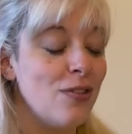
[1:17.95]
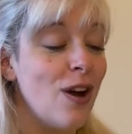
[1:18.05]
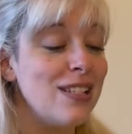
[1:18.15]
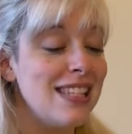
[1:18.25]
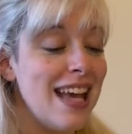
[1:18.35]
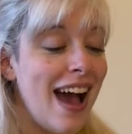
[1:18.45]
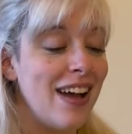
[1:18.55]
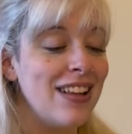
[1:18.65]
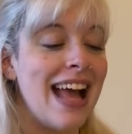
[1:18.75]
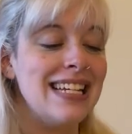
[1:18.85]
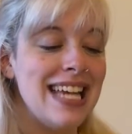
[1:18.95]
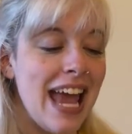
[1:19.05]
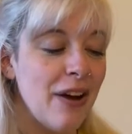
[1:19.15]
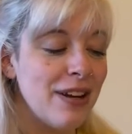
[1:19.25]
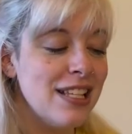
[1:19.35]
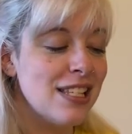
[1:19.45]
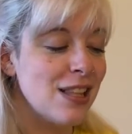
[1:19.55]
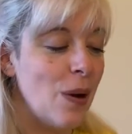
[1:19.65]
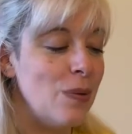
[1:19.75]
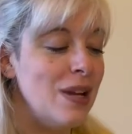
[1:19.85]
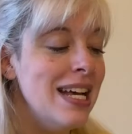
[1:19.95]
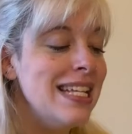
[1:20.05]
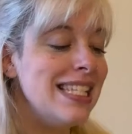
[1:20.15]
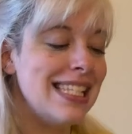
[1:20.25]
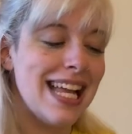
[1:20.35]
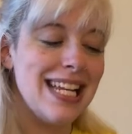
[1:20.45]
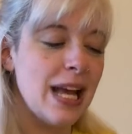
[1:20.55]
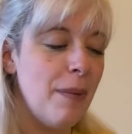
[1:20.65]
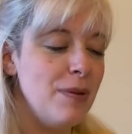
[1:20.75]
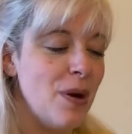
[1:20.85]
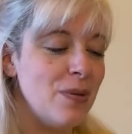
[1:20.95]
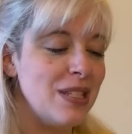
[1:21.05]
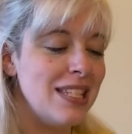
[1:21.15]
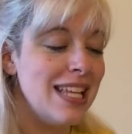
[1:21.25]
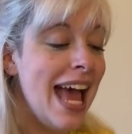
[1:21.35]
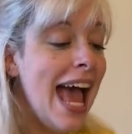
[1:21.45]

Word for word: across the aisle and Carrie Sloane sending up notes,